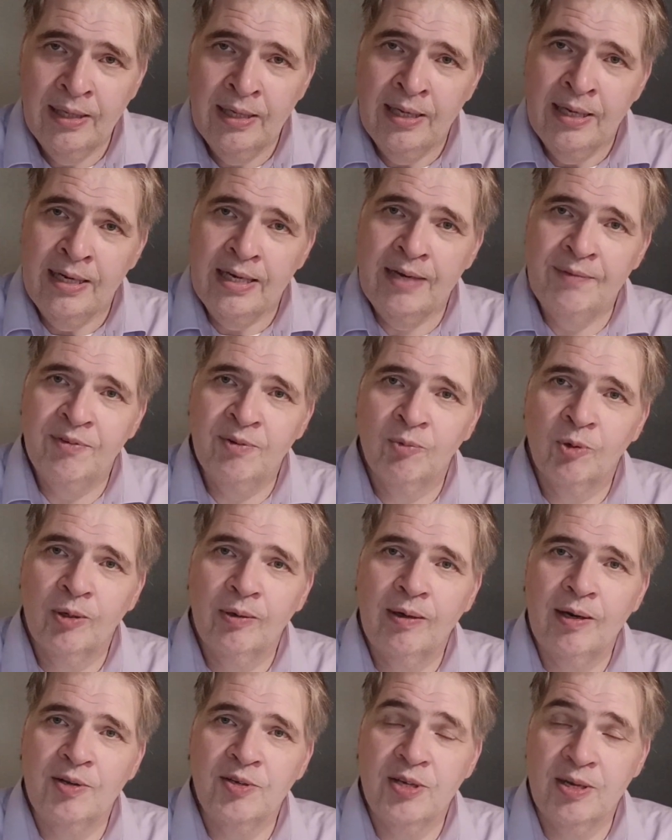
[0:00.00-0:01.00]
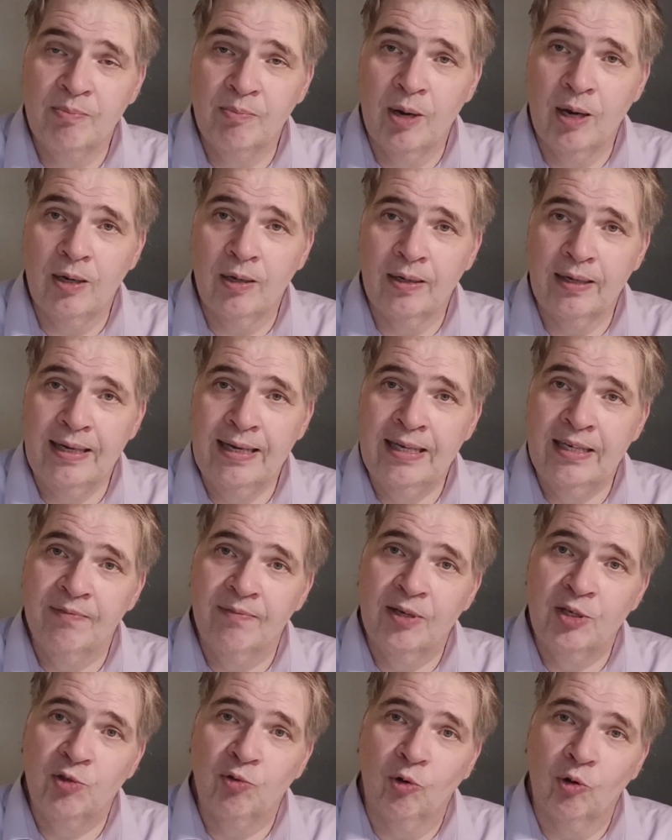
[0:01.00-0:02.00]
If you're more interested in modeling
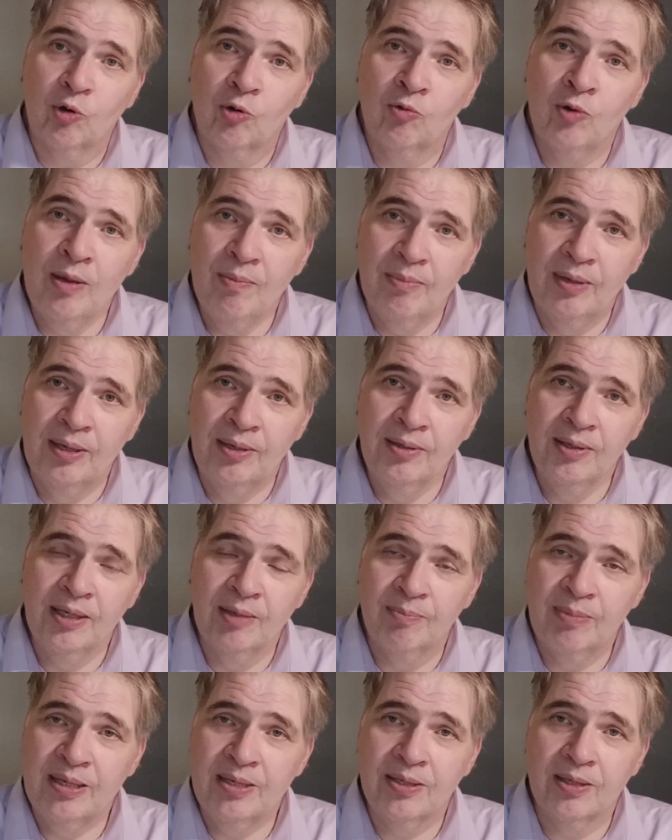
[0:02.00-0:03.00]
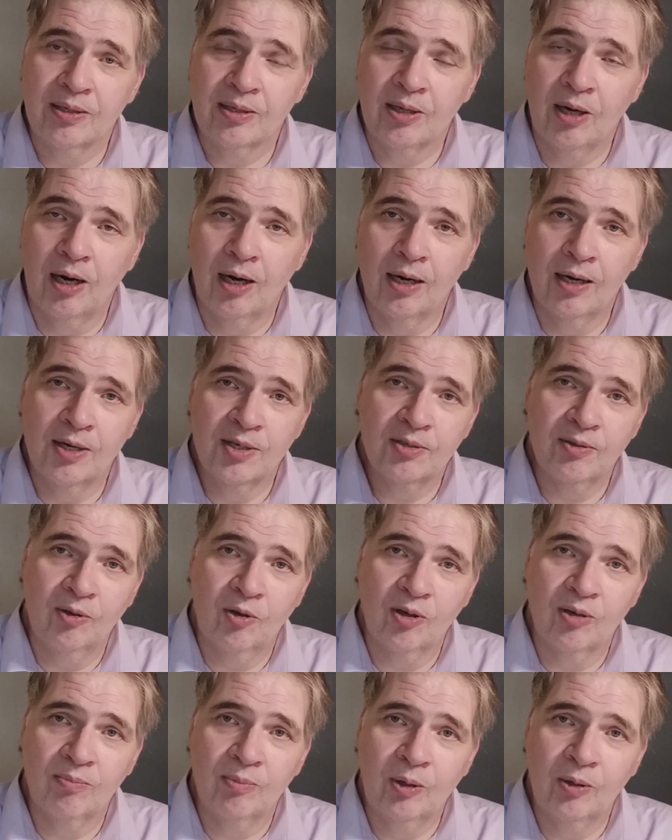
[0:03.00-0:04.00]
individual equipment, pieces of cars or
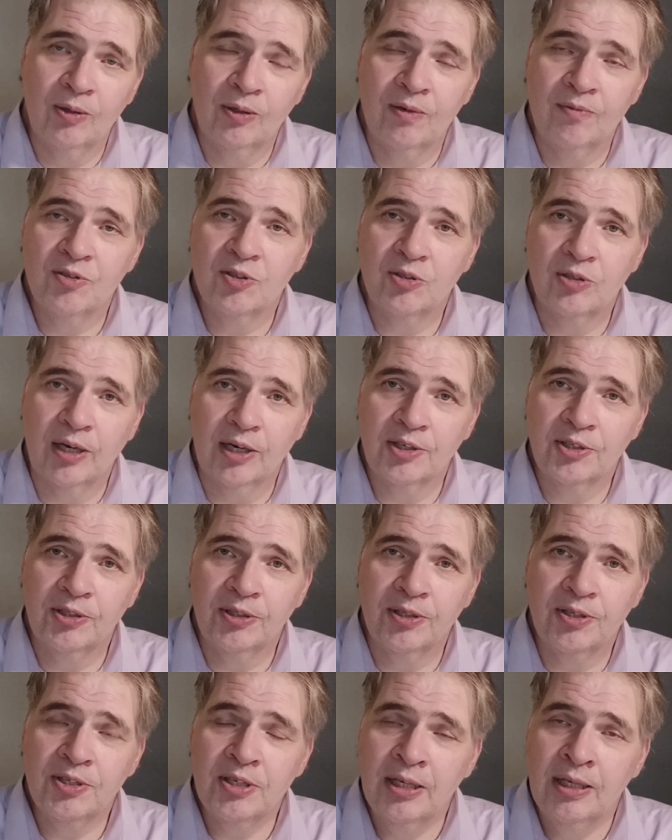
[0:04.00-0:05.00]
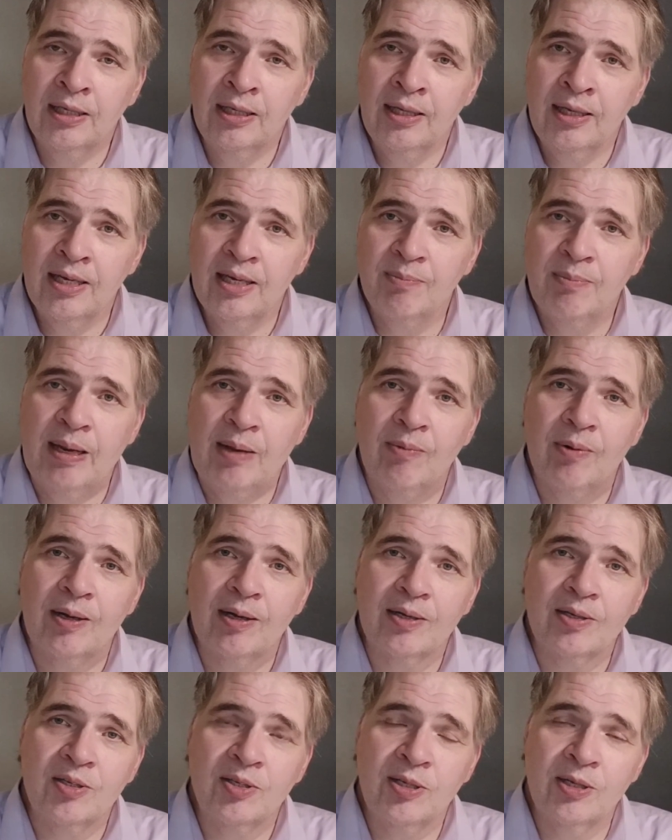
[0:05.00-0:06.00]
locomotive structures, you may
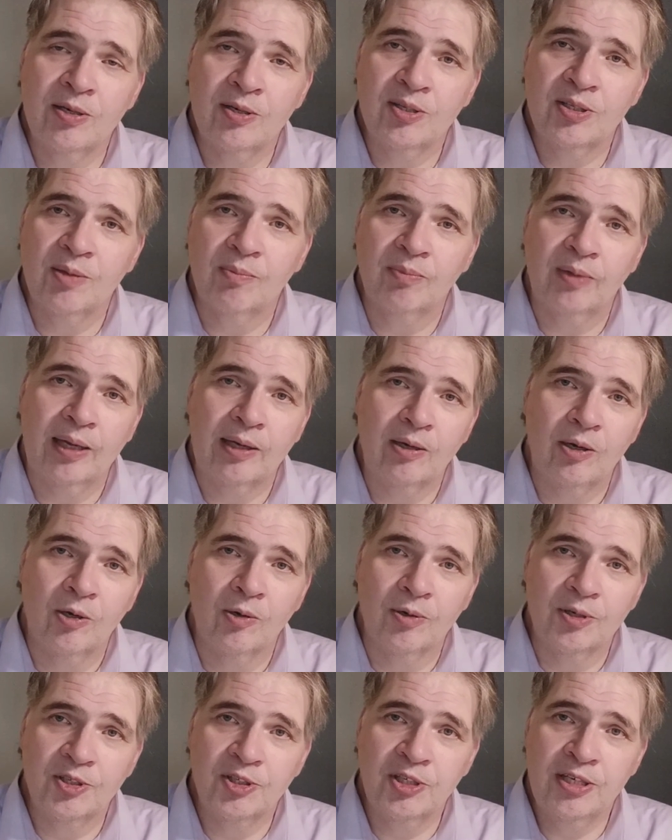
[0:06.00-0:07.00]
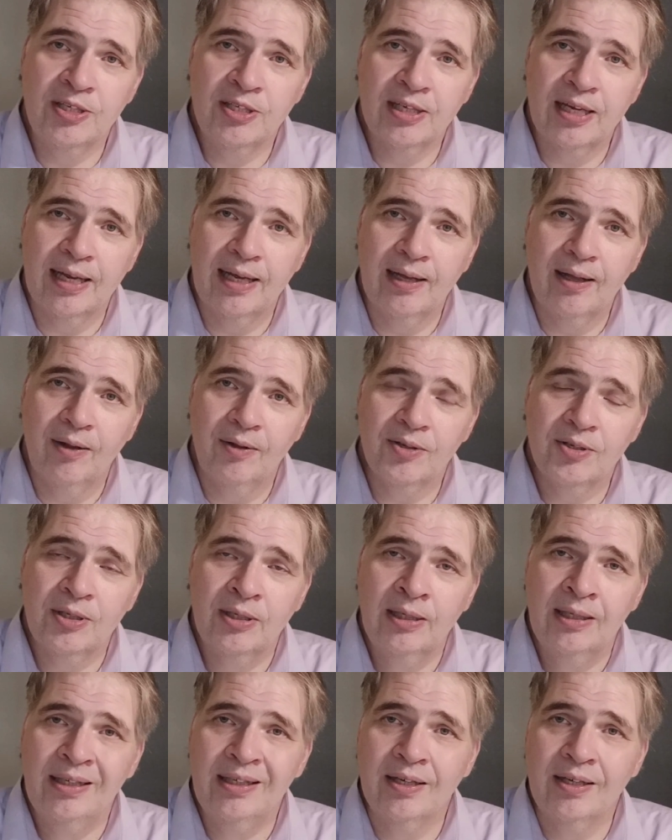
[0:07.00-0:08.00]
want to consider something like G scales.
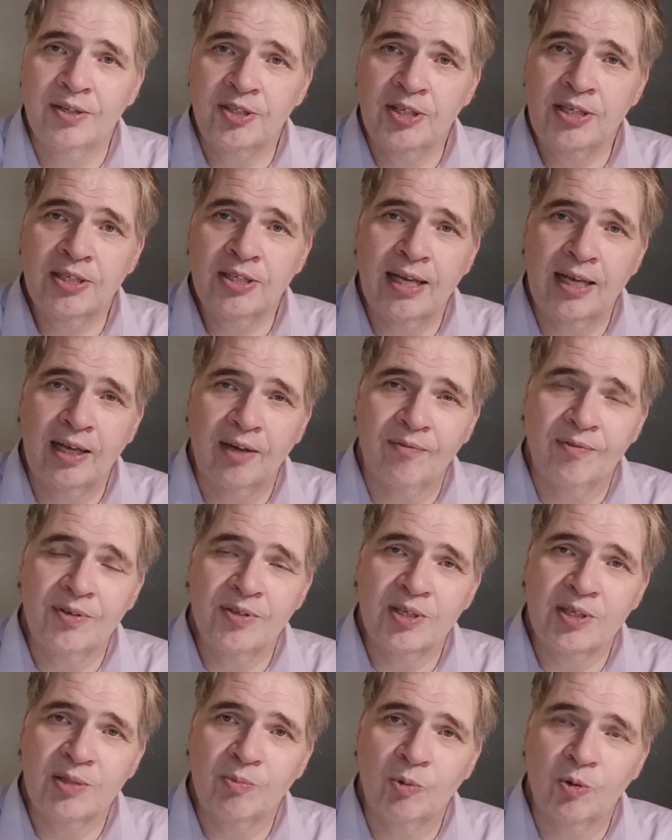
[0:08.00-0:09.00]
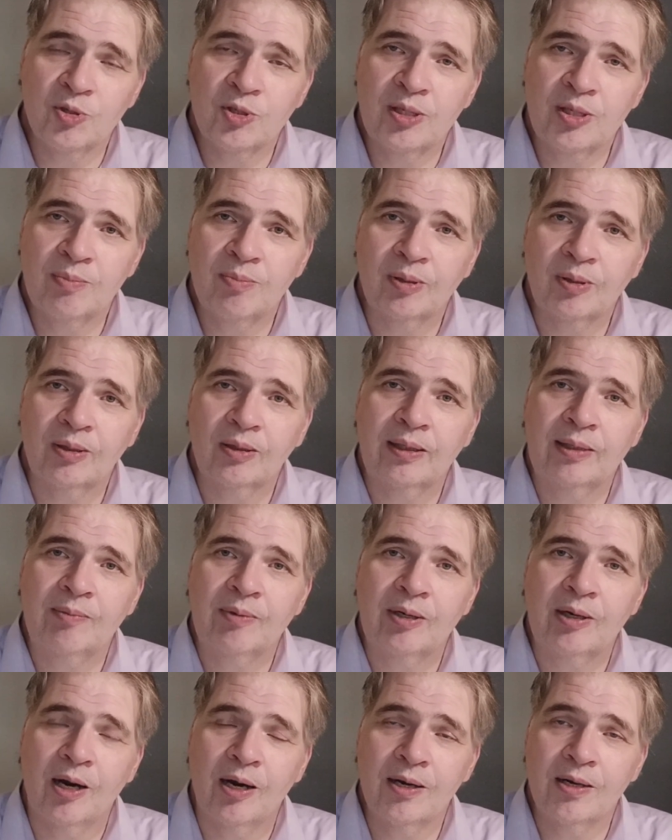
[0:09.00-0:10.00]
Now, G scale, for instance, is most typically
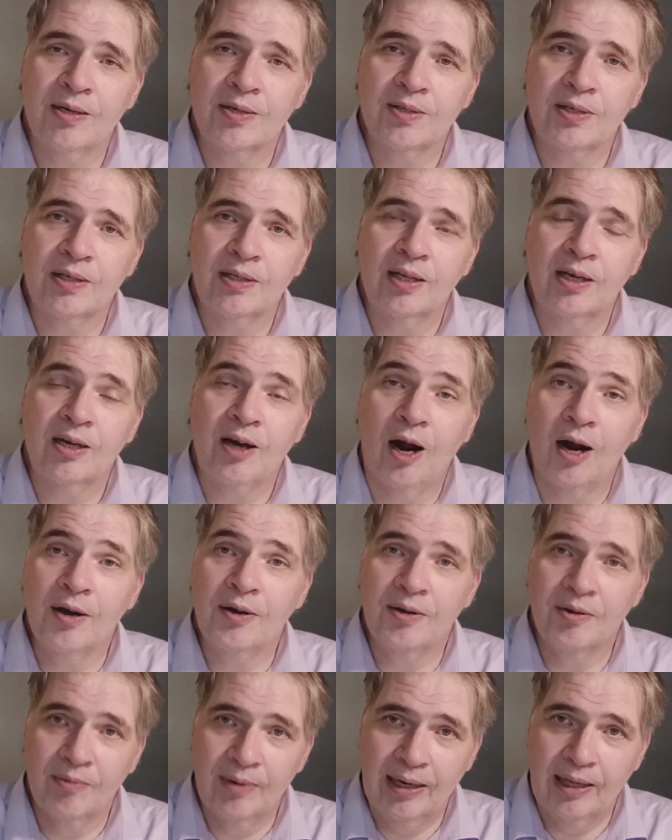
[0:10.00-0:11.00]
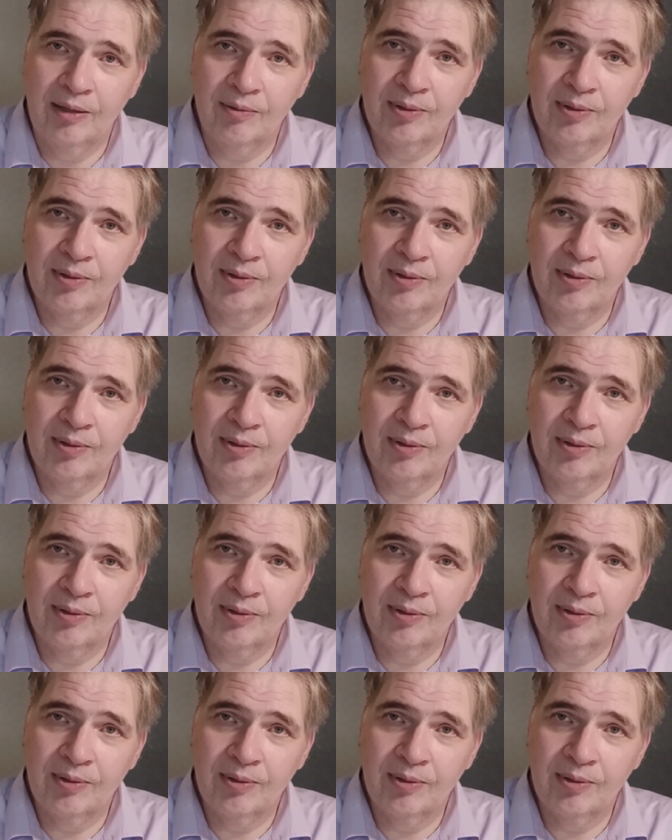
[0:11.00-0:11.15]
regarded as the garden railway